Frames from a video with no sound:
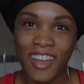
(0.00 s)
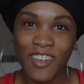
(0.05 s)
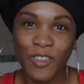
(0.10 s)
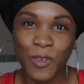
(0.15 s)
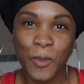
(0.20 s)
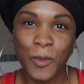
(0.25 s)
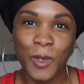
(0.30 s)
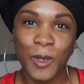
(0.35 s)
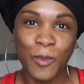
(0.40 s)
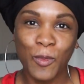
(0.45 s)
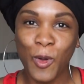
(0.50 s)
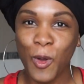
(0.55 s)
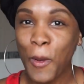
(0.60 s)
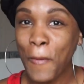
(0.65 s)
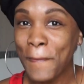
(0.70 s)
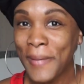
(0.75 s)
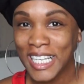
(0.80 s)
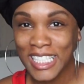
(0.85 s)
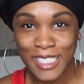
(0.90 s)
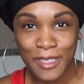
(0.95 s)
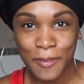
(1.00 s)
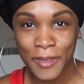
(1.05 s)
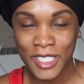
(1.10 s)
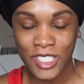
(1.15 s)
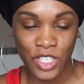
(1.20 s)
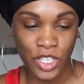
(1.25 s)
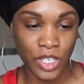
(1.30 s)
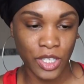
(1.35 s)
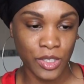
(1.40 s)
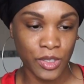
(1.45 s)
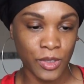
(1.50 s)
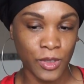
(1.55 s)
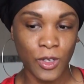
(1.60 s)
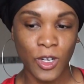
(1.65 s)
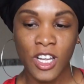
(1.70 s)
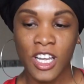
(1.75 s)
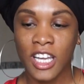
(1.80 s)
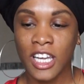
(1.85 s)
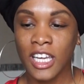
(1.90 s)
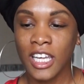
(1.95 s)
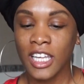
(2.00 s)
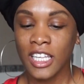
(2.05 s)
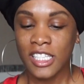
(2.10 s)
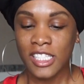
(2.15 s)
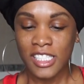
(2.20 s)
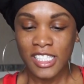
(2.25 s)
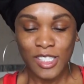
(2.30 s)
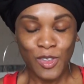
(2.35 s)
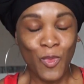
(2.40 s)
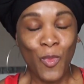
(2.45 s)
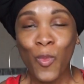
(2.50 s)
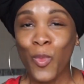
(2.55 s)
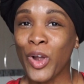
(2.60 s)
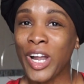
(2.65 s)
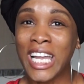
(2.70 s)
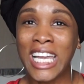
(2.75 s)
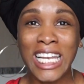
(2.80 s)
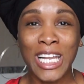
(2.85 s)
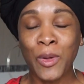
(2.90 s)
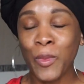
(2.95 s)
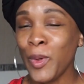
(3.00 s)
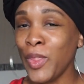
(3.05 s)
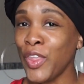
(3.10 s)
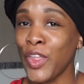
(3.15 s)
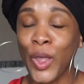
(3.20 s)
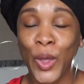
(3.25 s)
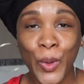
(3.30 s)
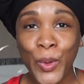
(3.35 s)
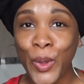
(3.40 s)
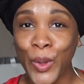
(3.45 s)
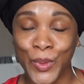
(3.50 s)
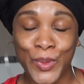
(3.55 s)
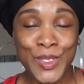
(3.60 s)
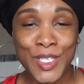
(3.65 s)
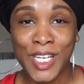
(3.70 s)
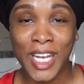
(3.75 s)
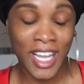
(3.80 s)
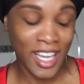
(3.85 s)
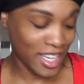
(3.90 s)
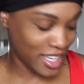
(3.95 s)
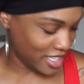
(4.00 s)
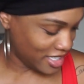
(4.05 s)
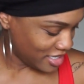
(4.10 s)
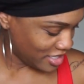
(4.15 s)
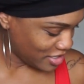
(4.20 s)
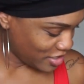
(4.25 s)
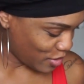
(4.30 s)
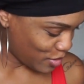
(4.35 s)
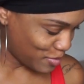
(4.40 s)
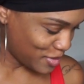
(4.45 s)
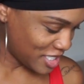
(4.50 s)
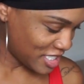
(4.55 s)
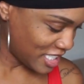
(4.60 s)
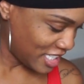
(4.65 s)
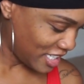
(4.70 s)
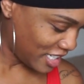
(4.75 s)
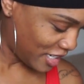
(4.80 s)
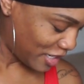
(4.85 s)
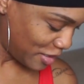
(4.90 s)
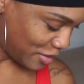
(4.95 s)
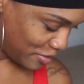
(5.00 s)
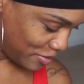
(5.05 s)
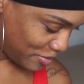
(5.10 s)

everyone, welcome back to my channel. We're eating with Coco today. No, I'm just kidding.